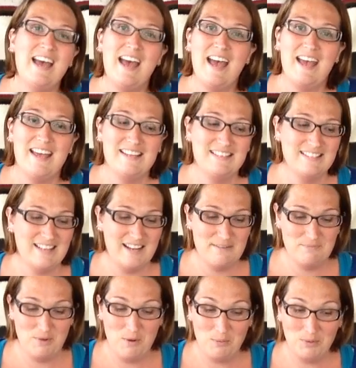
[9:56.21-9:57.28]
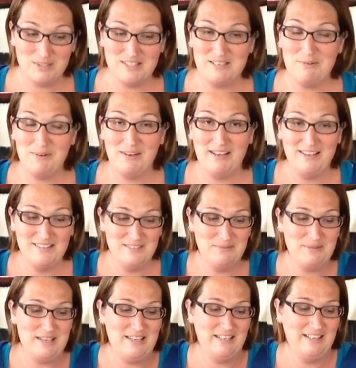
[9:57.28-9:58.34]
and we'll see what else
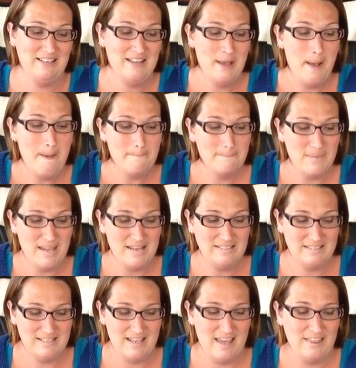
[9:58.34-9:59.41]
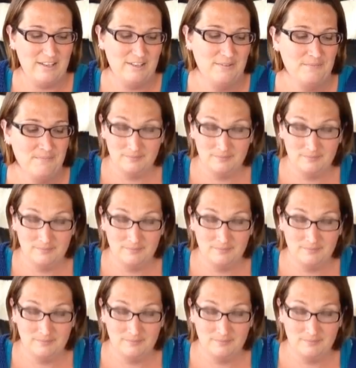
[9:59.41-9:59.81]
we can make together.